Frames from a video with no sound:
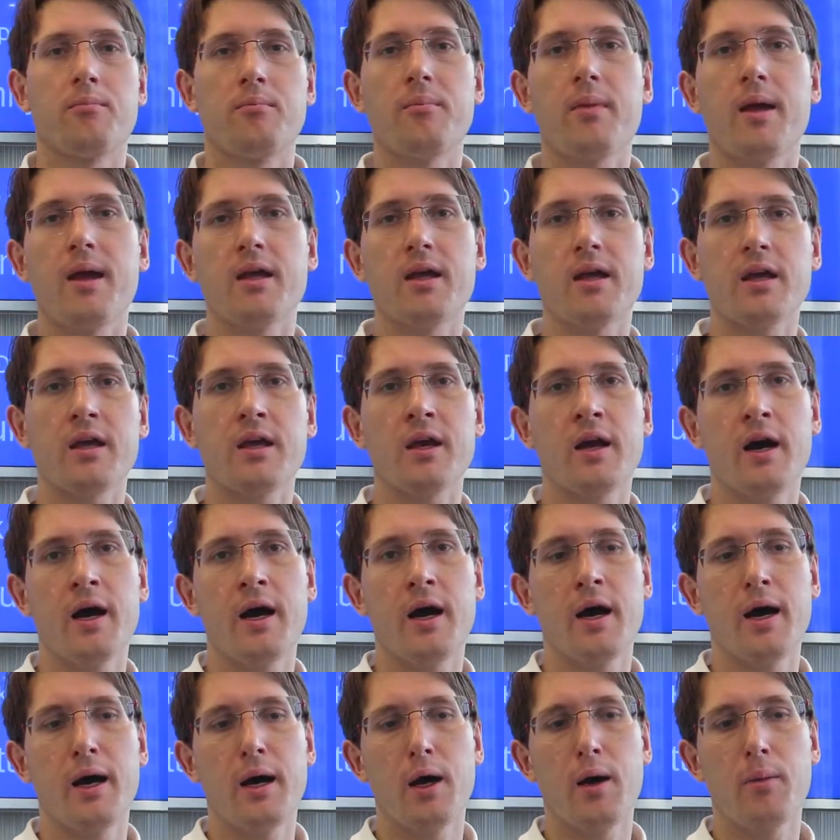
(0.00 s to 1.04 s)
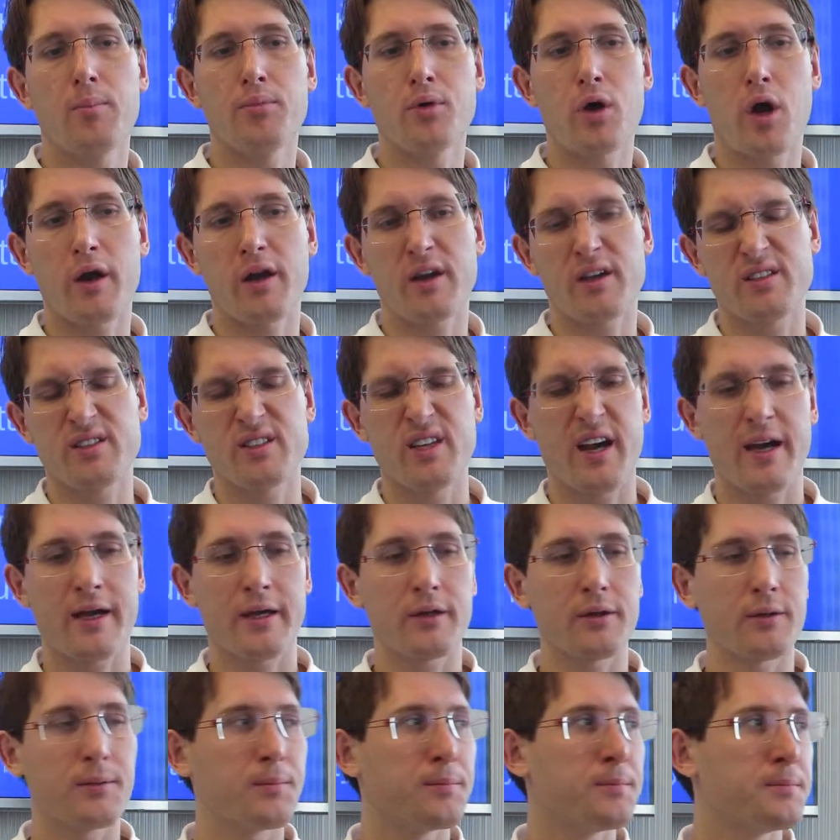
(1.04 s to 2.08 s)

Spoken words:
making a product site